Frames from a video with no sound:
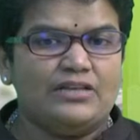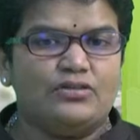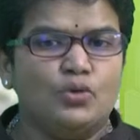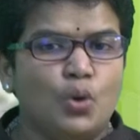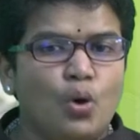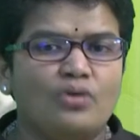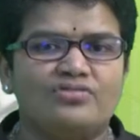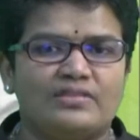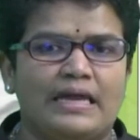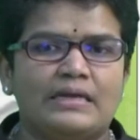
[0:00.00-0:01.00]
is no
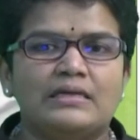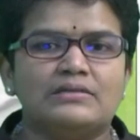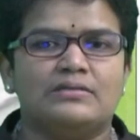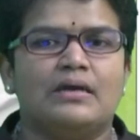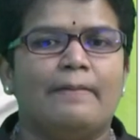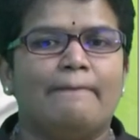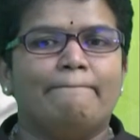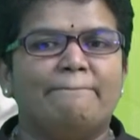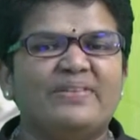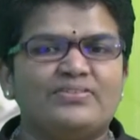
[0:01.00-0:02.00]
standard
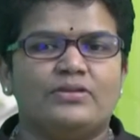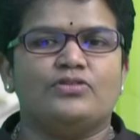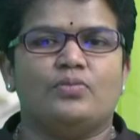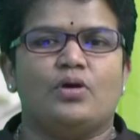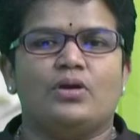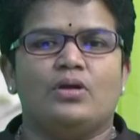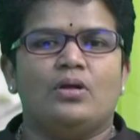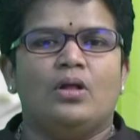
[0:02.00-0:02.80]
business model,